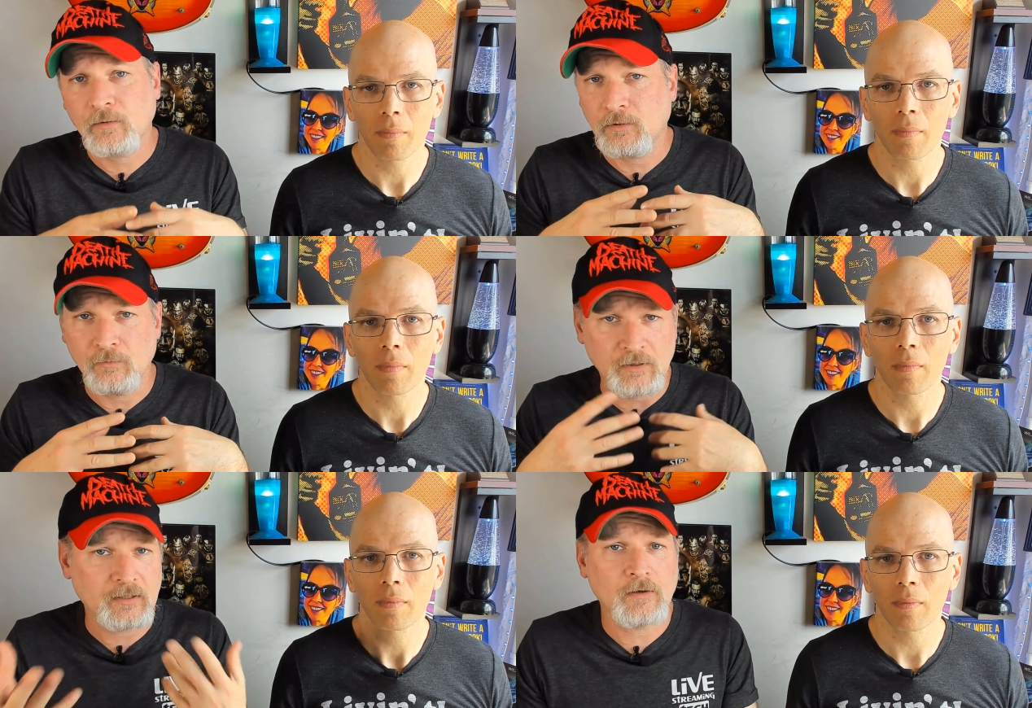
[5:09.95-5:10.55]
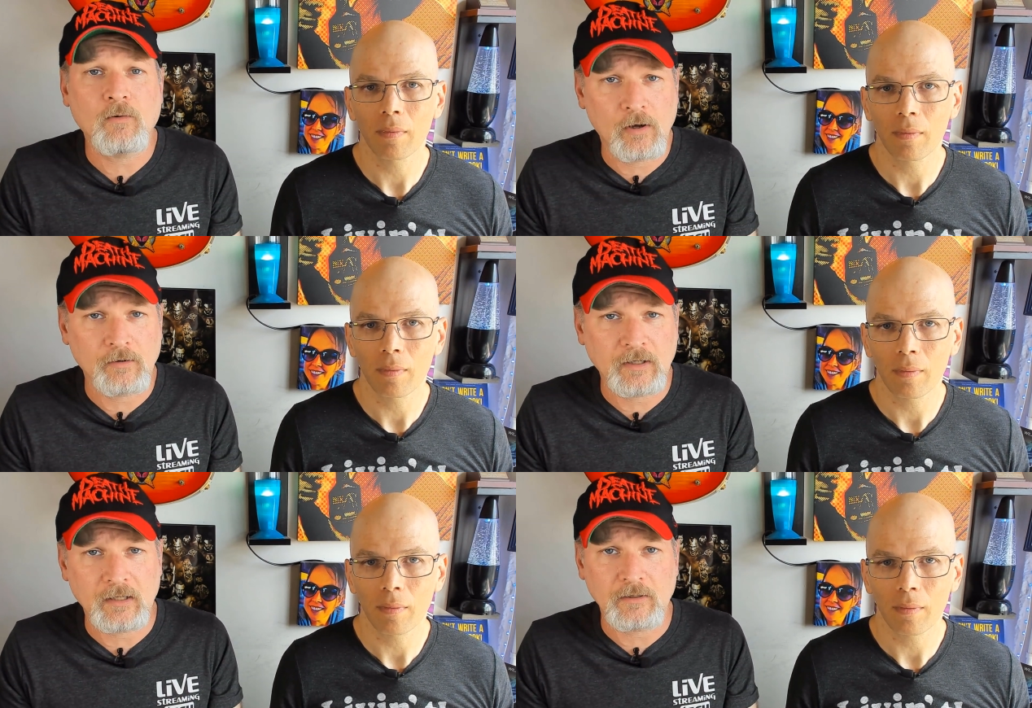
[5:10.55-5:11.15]
Speaker 1: you can no
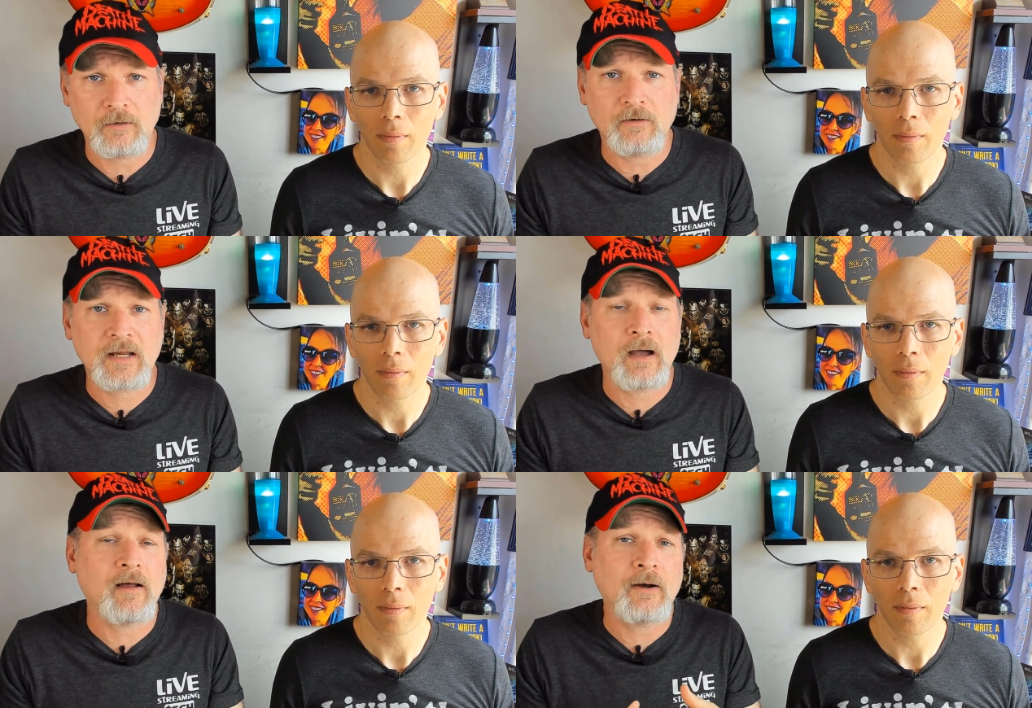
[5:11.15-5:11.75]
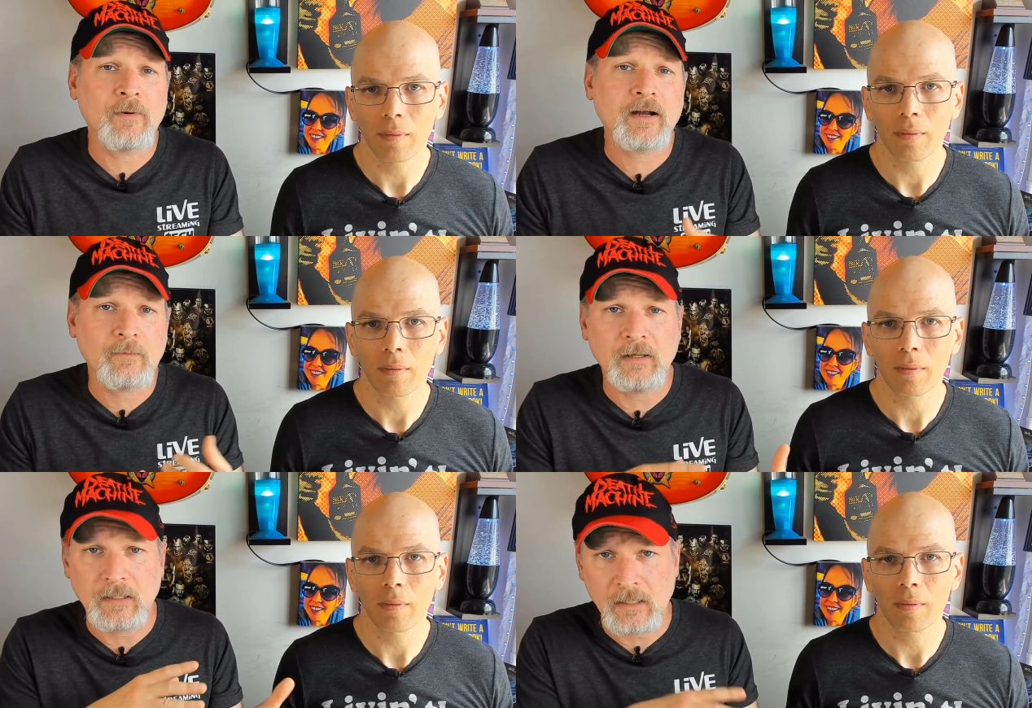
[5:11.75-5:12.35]
longer get in your account, I
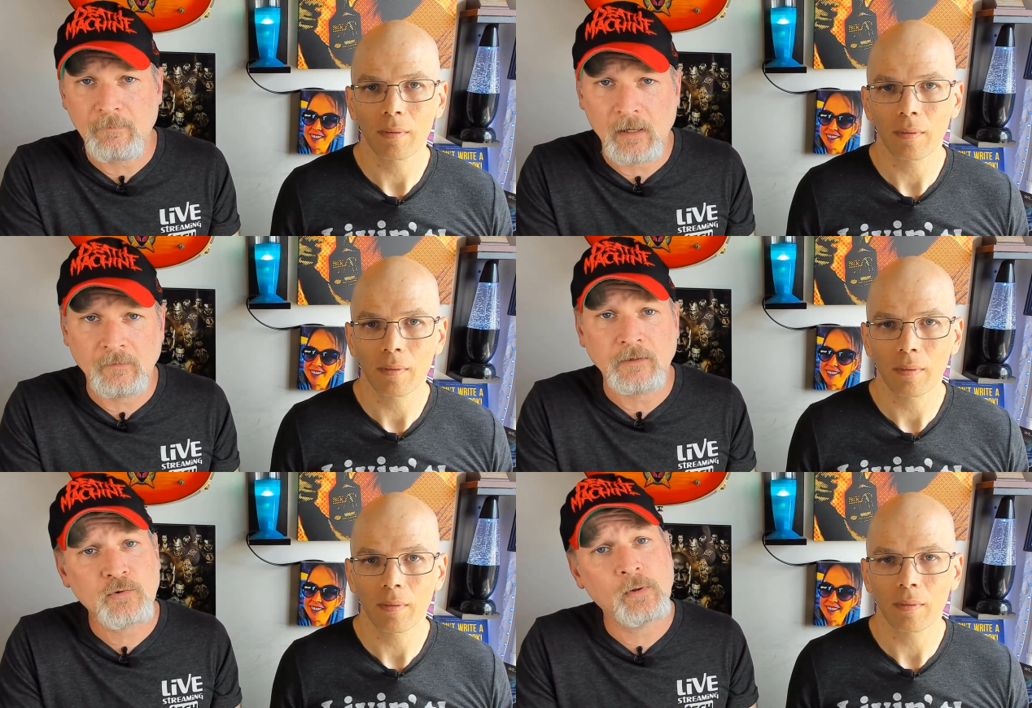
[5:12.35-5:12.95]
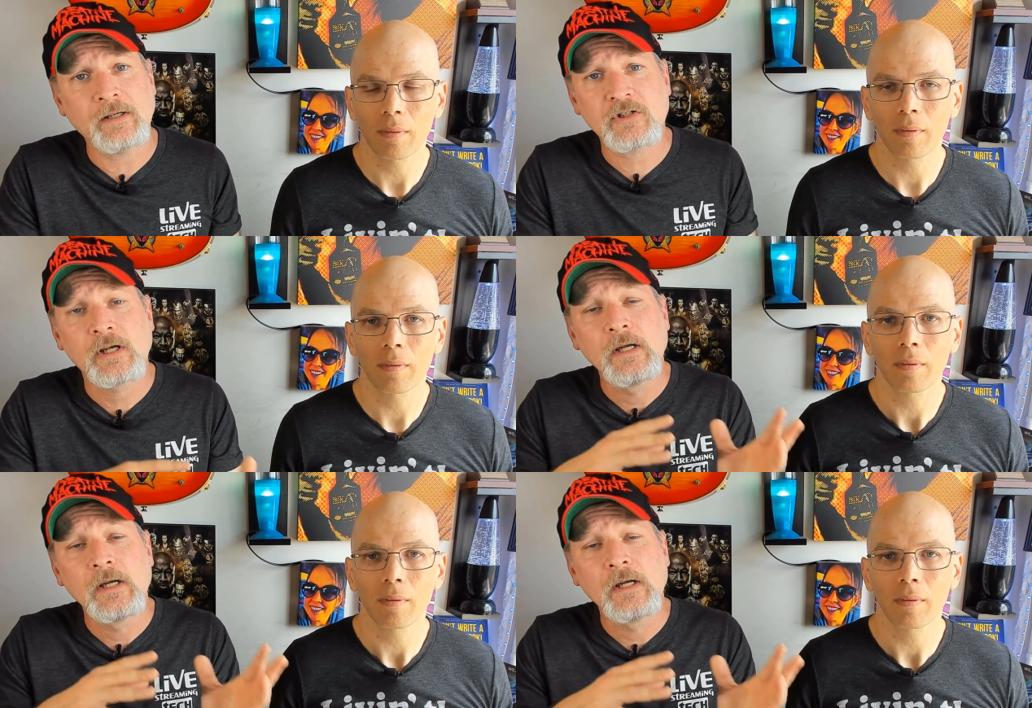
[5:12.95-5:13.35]
recommend emailing Twitch